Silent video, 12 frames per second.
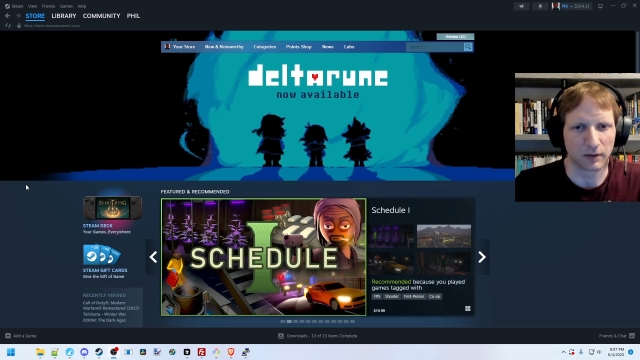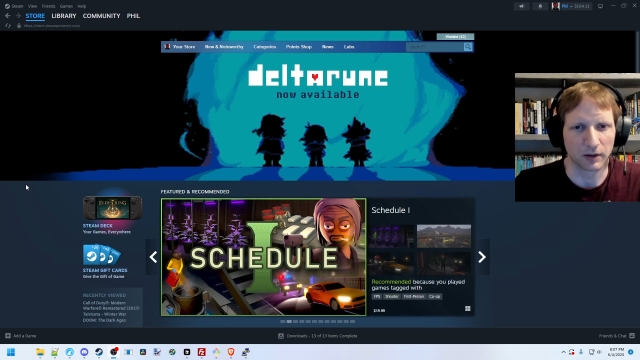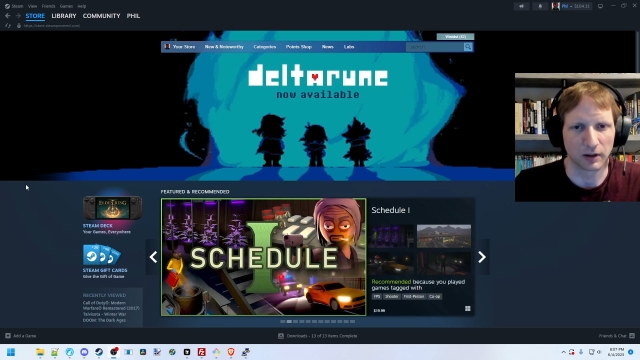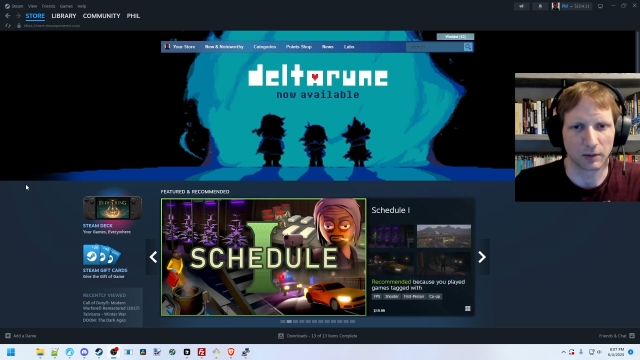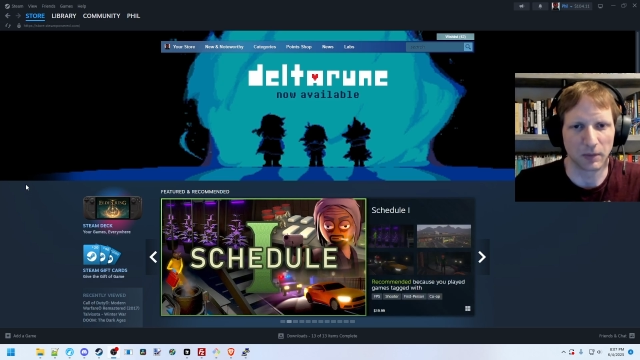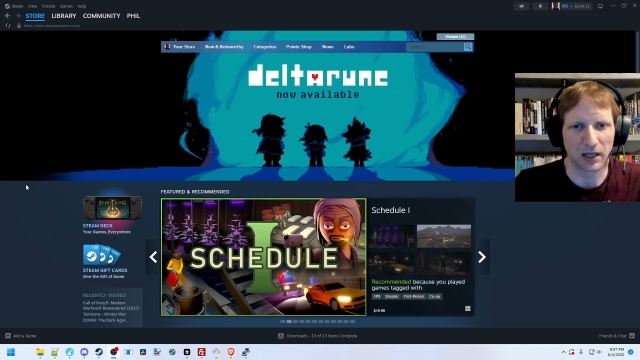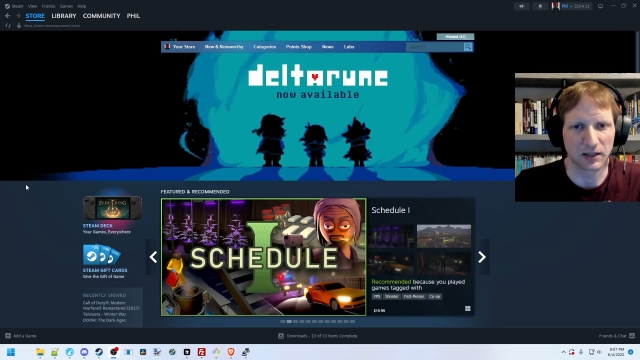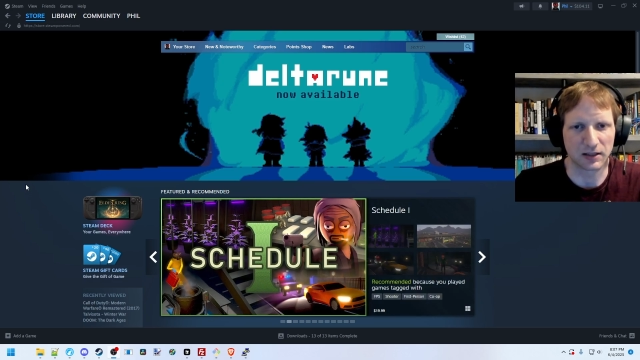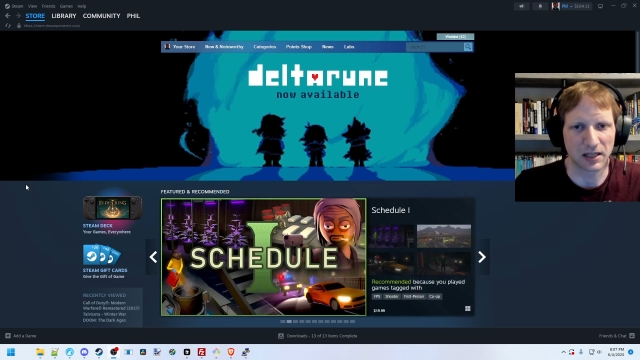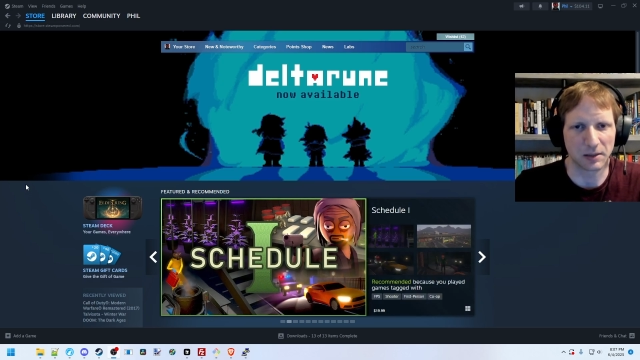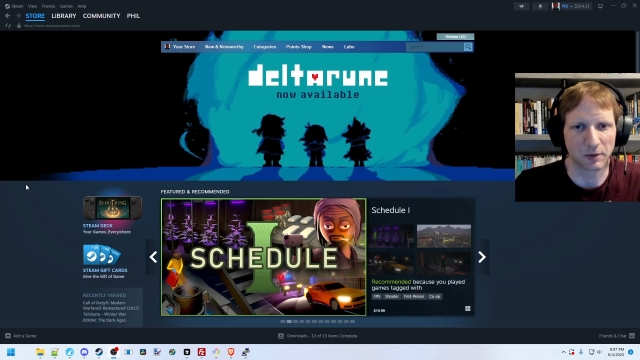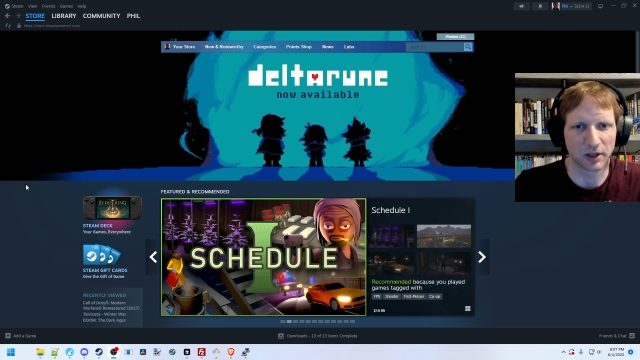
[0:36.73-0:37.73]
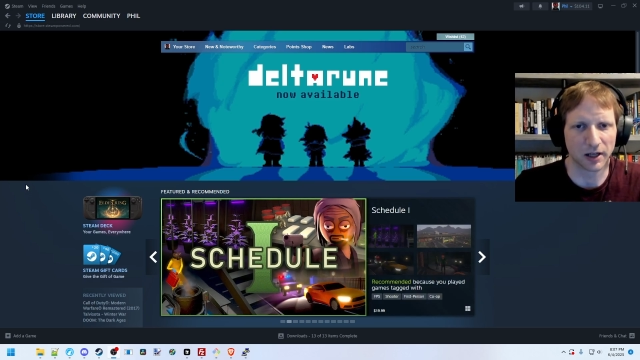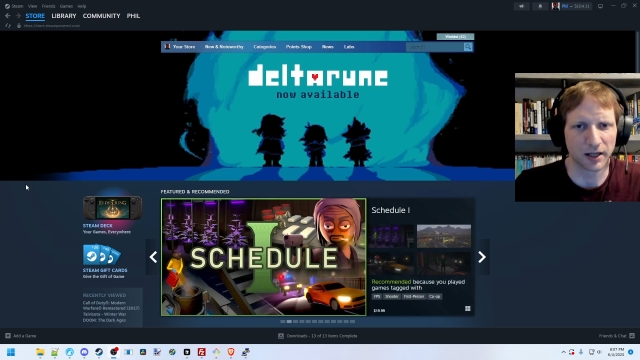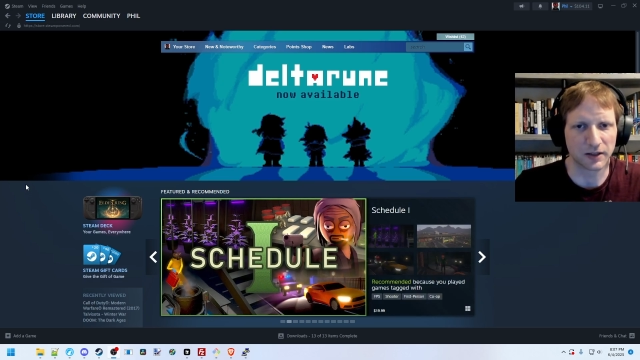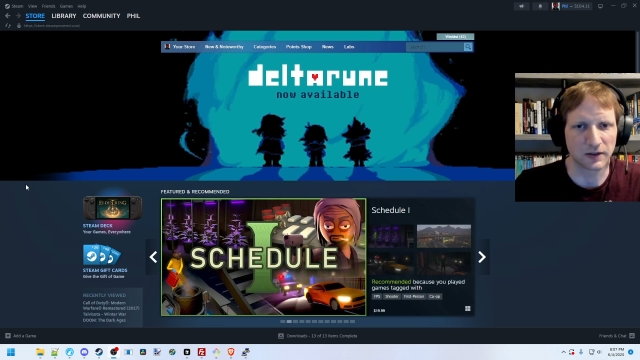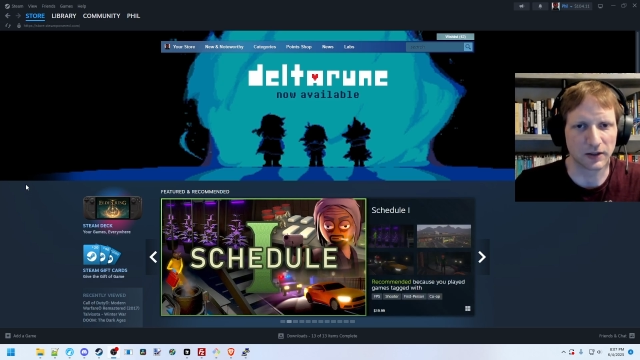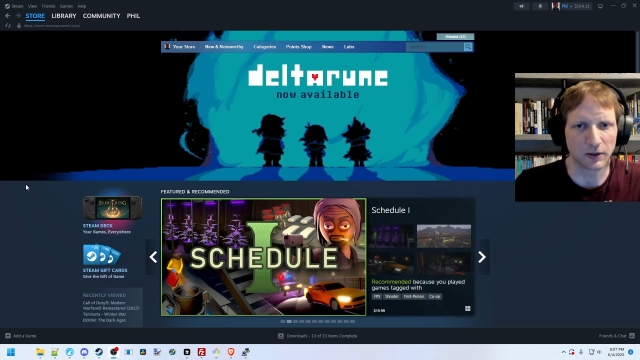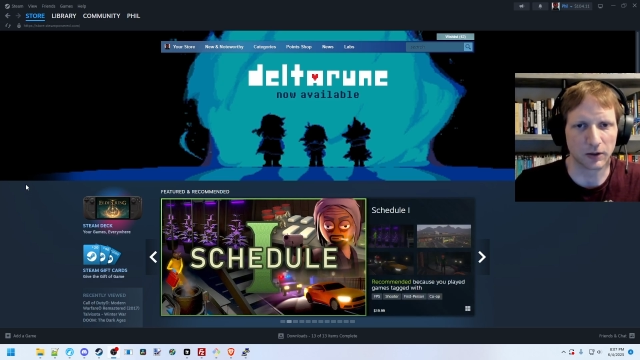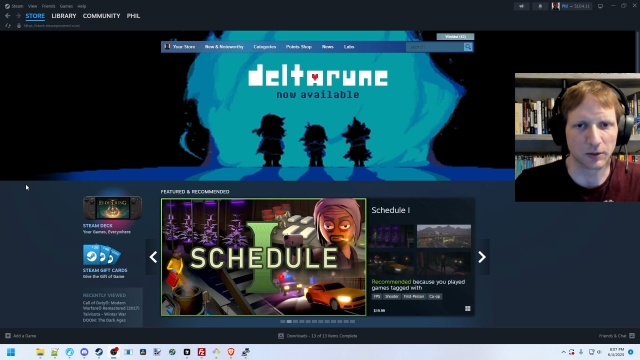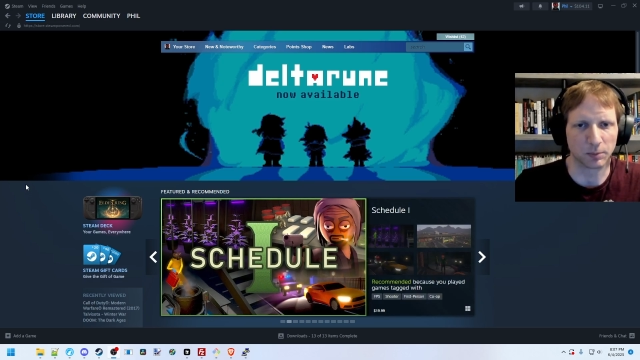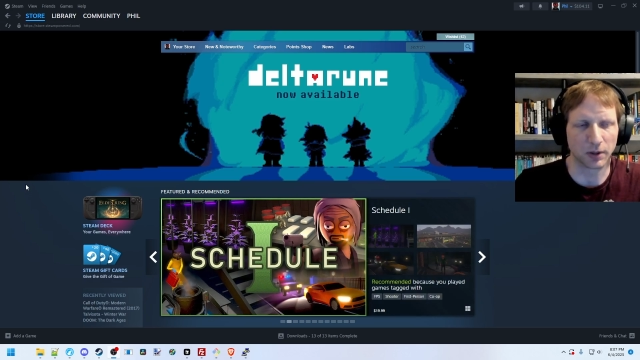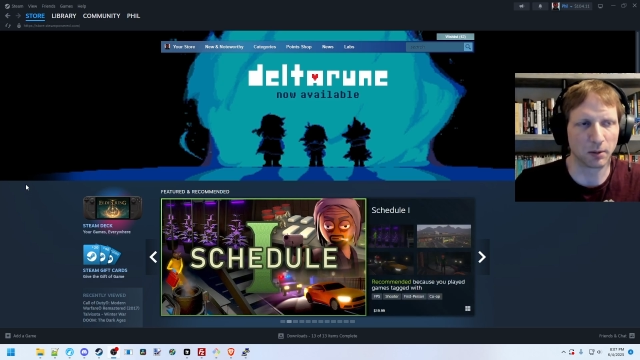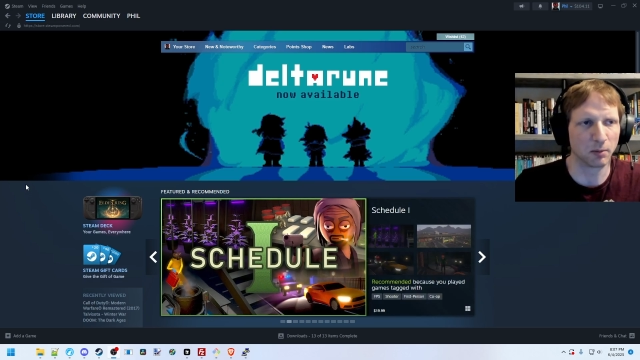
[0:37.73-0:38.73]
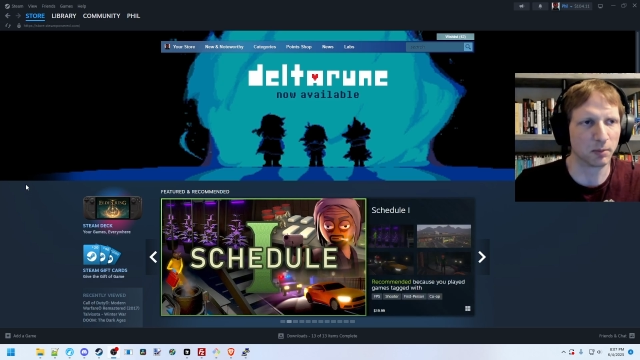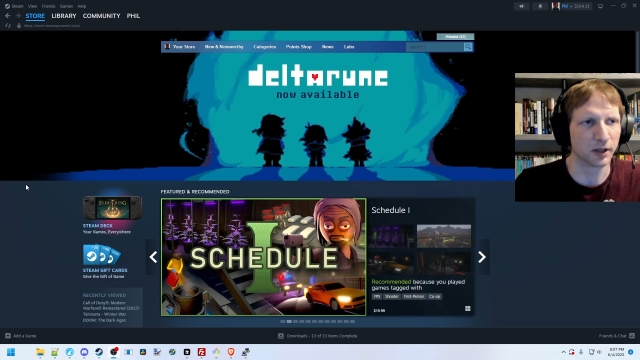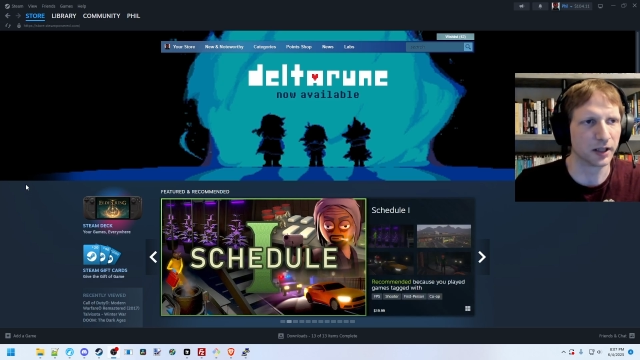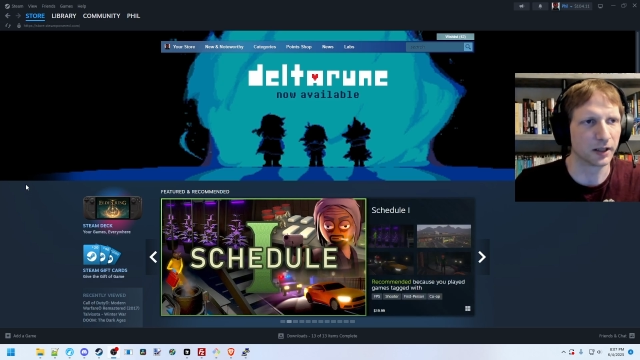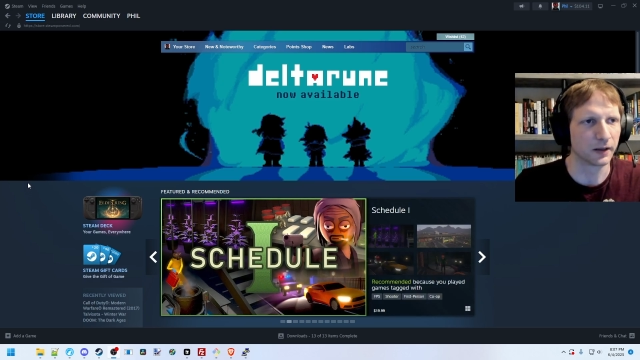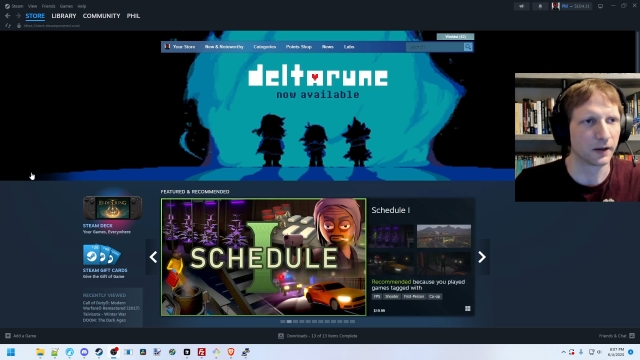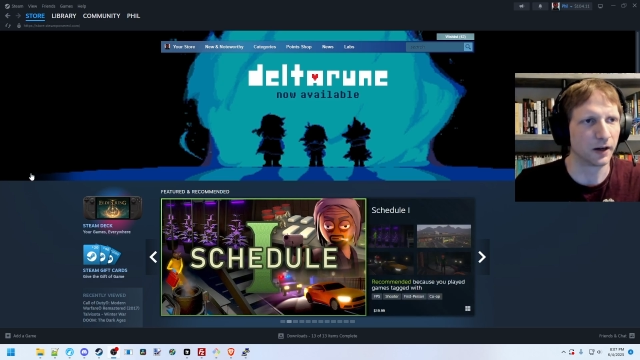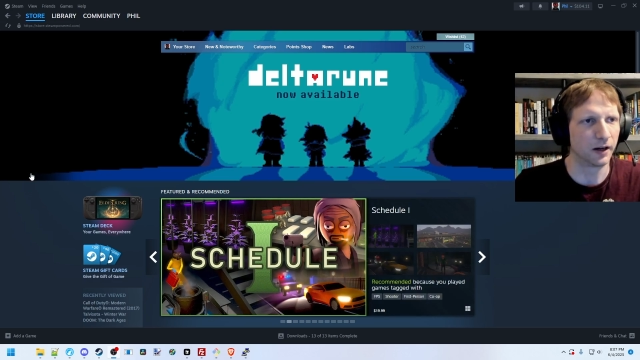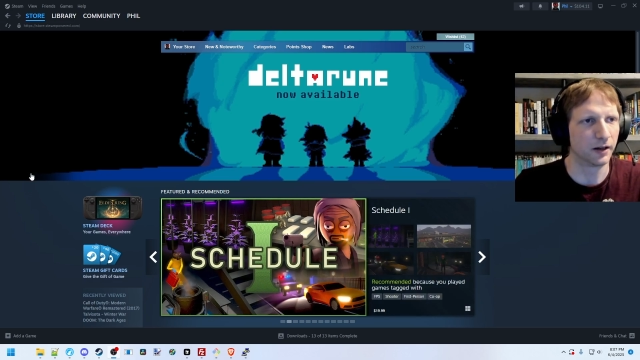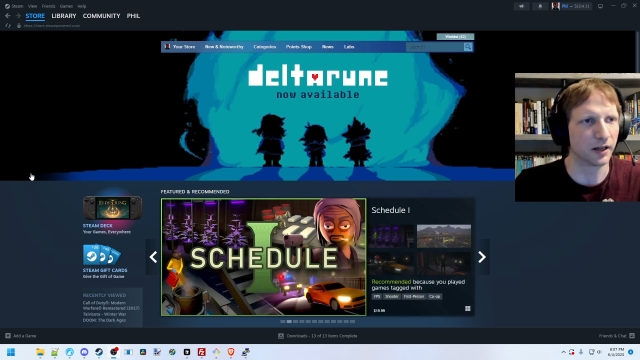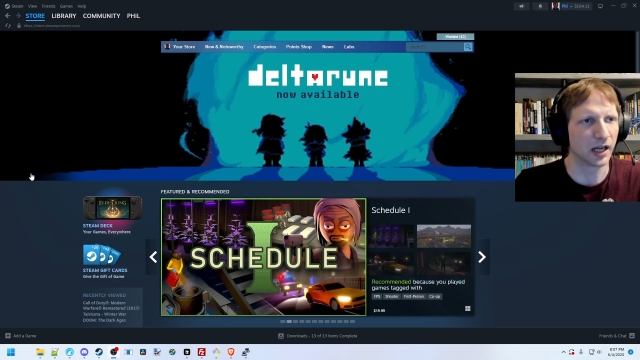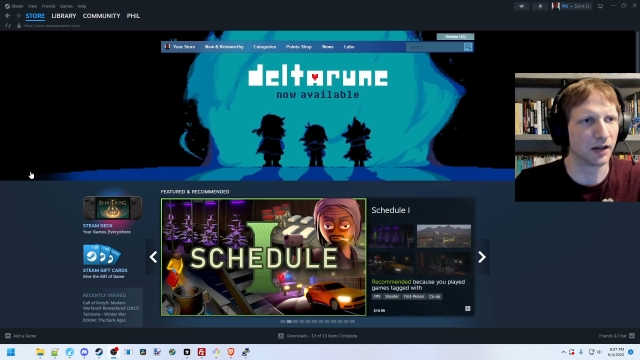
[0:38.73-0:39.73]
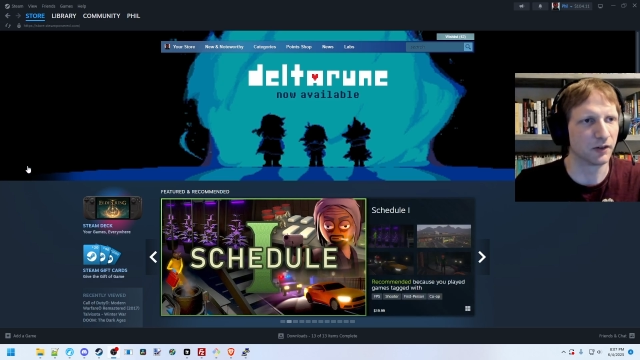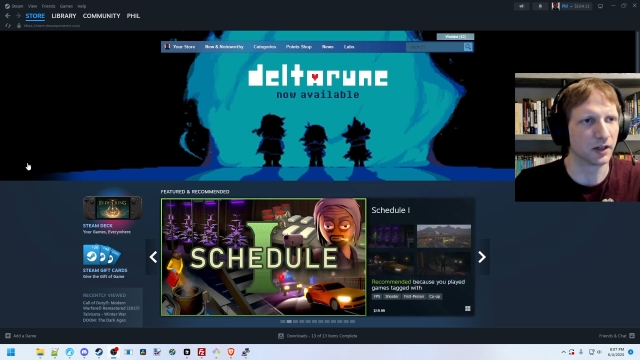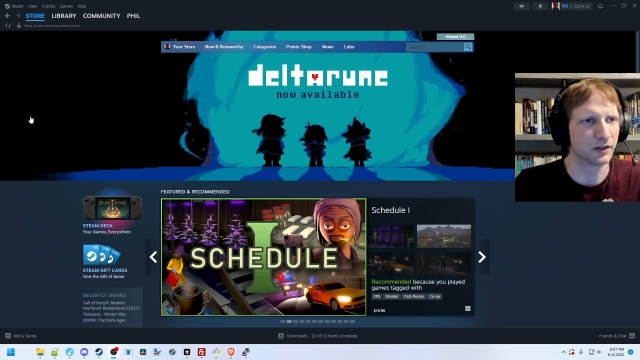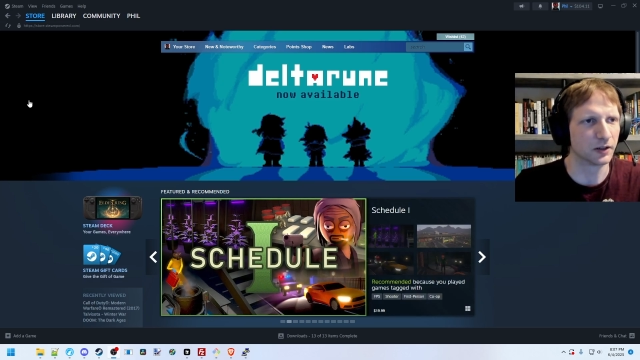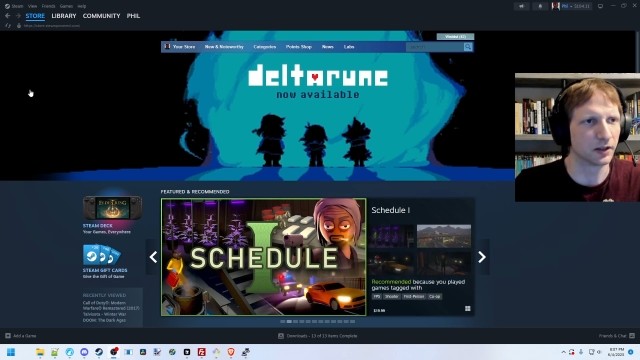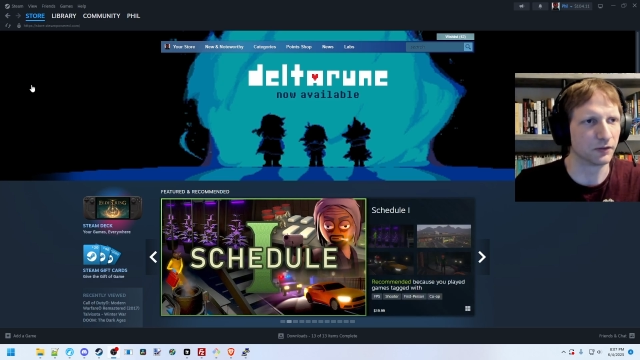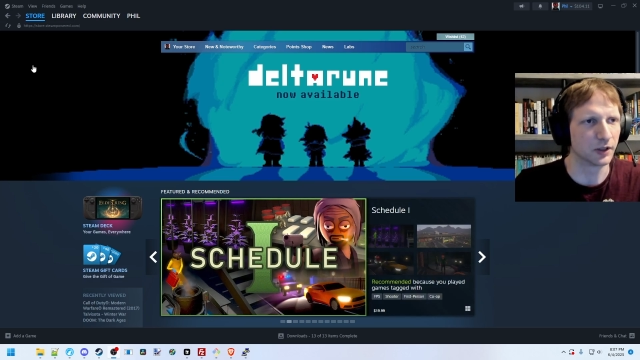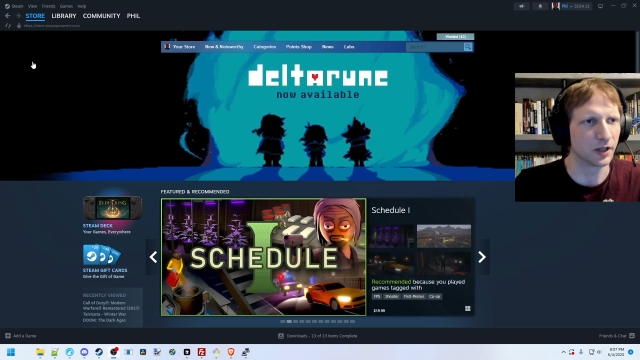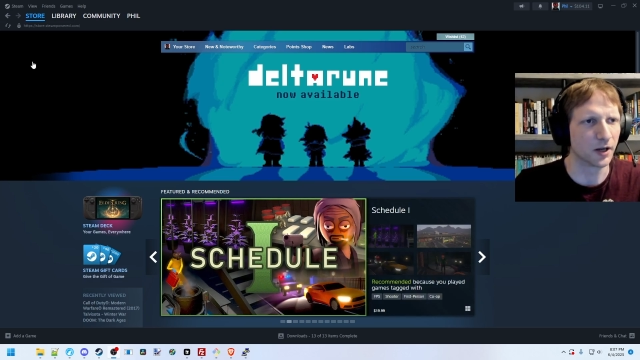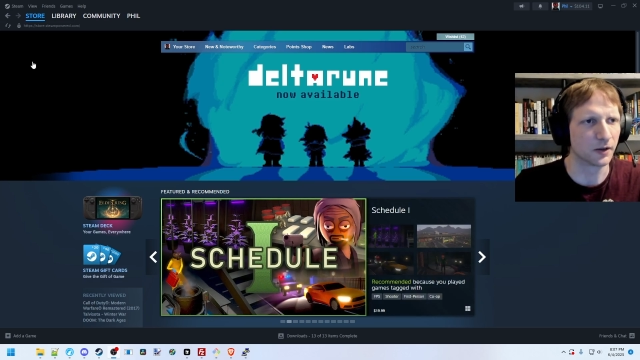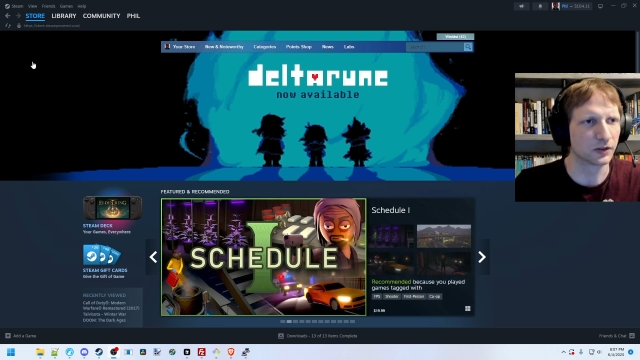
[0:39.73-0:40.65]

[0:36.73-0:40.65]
the main Steam client. So you probably already have it and don't even know.